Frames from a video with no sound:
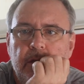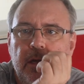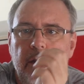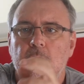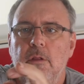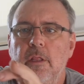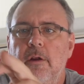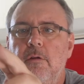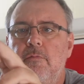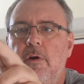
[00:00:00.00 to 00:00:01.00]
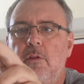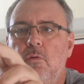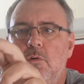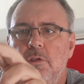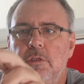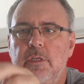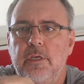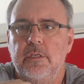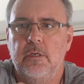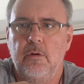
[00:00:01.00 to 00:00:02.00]
Now I've got that on the front of the hook just
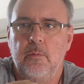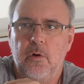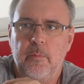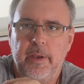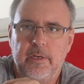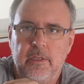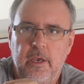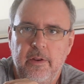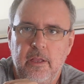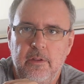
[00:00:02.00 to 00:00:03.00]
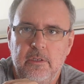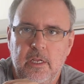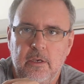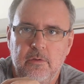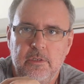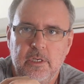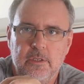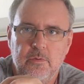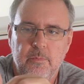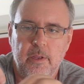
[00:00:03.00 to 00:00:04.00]
here, so I want my bait to go down this angle. He's going to
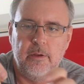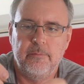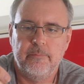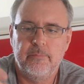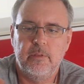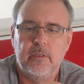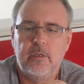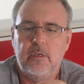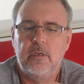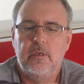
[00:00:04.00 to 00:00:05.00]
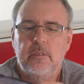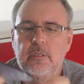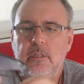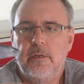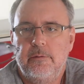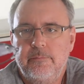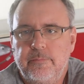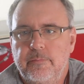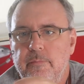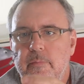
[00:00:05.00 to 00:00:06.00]
swim now. See that?
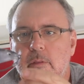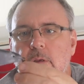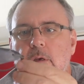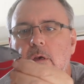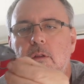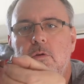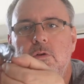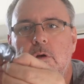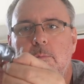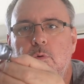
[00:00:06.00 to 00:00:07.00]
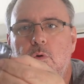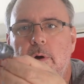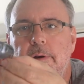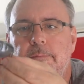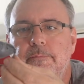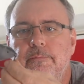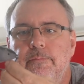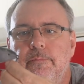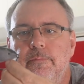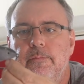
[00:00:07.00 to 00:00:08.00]
Looks like I bought one.
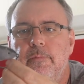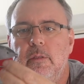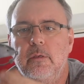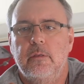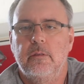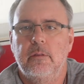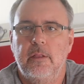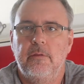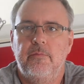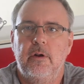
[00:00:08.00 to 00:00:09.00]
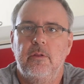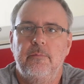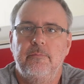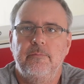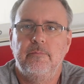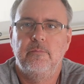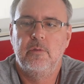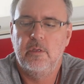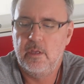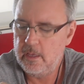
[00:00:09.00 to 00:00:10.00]
At the front of the...
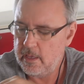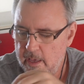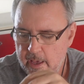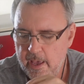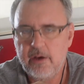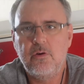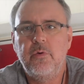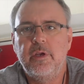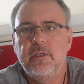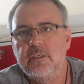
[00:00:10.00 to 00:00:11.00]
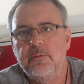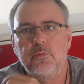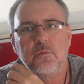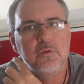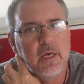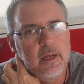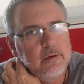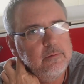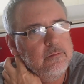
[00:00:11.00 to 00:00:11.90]
How quick and simple was that?